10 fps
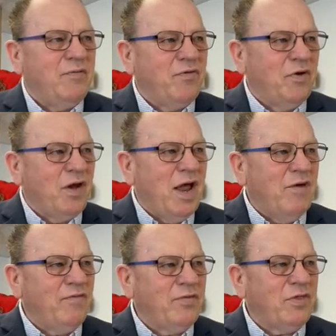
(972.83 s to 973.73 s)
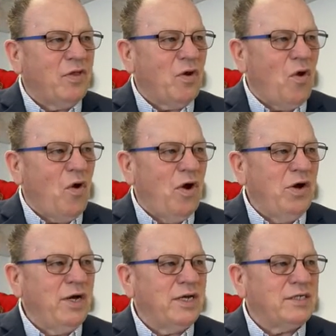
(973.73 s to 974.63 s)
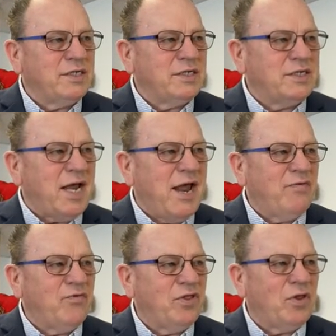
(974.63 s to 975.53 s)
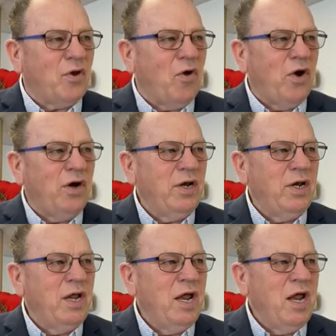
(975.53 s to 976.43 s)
If you love the Lord and stand for the Lord,